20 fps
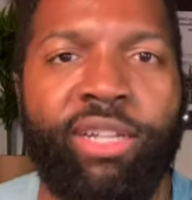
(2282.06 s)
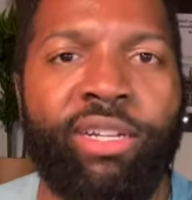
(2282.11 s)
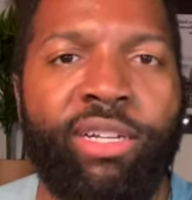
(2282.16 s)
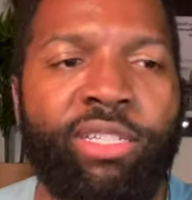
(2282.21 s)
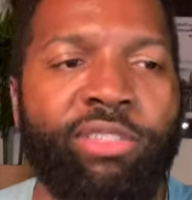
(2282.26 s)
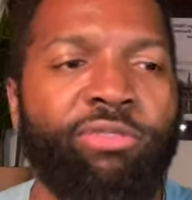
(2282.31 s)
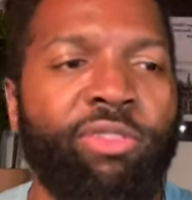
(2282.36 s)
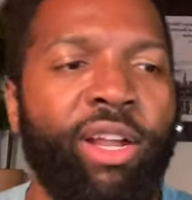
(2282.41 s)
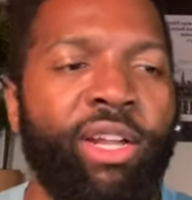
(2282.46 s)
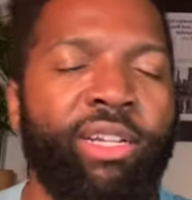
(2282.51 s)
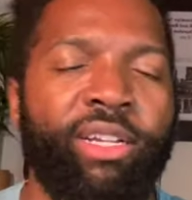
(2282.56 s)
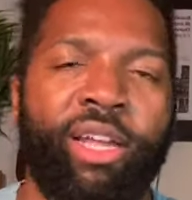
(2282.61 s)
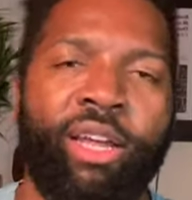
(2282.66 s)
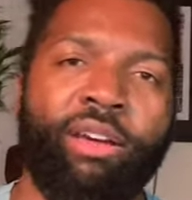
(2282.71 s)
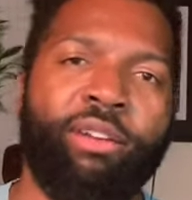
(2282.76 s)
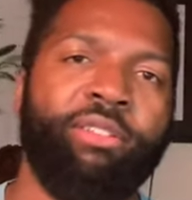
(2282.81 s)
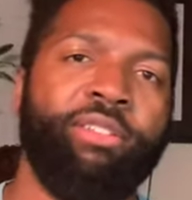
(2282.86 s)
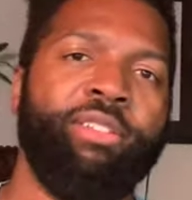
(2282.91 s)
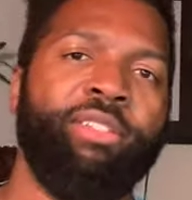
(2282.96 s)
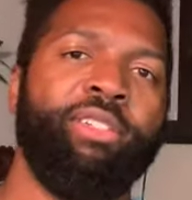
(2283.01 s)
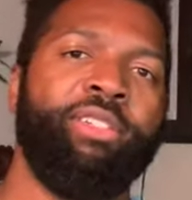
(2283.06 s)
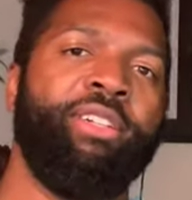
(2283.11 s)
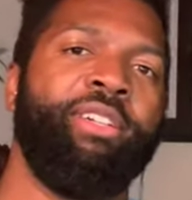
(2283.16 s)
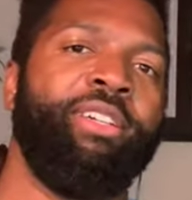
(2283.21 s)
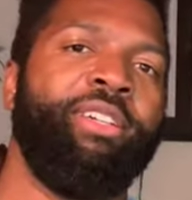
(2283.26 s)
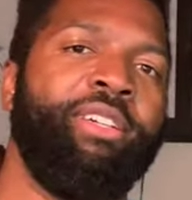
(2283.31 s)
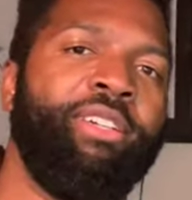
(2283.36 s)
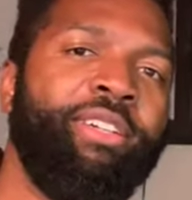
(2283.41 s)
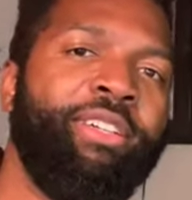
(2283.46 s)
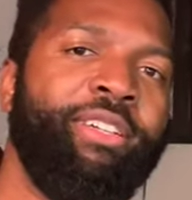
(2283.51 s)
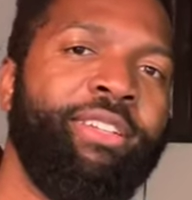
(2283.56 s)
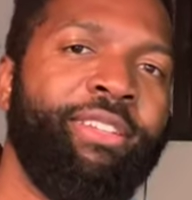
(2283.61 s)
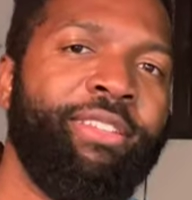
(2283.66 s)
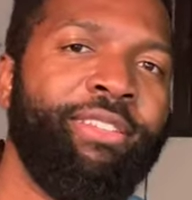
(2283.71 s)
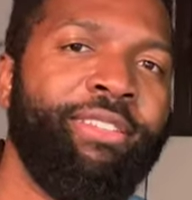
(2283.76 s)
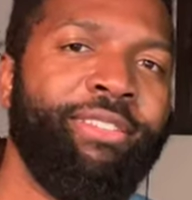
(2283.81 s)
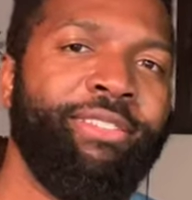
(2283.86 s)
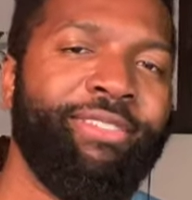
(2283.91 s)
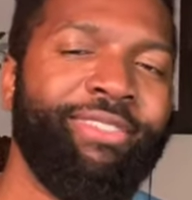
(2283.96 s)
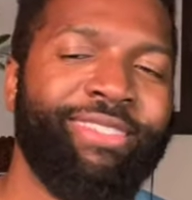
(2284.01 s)
That's gonna be a dope musical
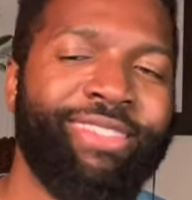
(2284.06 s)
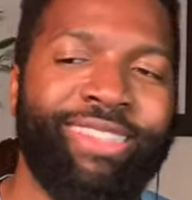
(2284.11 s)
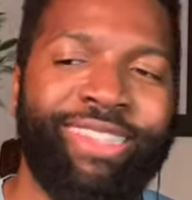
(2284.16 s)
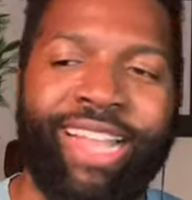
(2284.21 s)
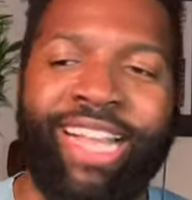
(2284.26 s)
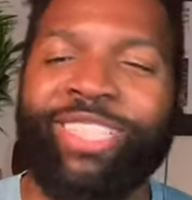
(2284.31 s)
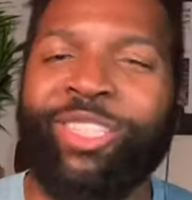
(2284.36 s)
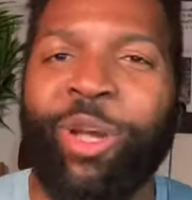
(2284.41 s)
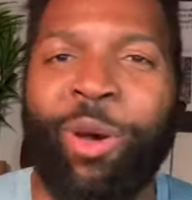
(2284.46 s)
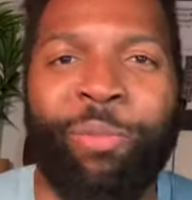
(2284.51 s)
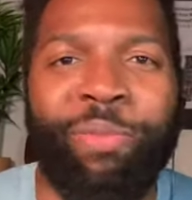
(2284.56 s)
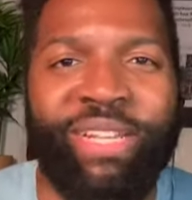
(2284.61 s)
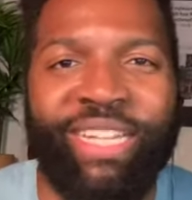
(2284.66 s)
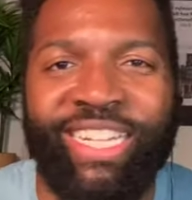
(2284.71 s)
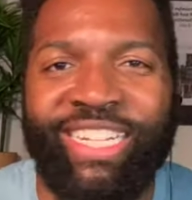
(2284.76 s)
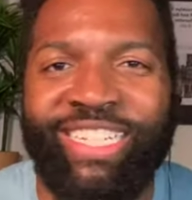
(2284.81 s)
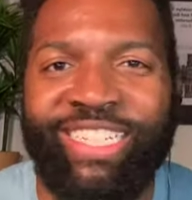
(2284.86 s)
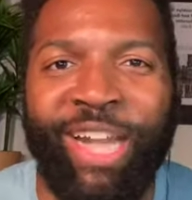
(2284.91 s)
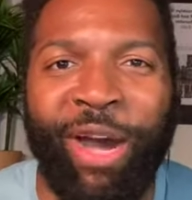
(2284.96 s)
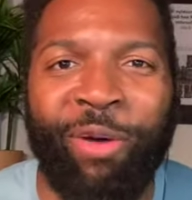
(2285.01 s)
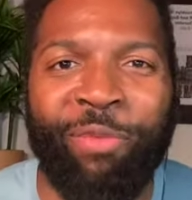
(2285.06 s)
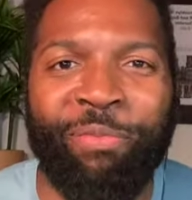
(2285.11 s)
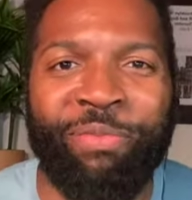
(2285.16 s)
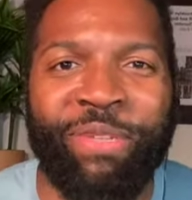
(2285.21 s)
though, isn't it? Isn't it?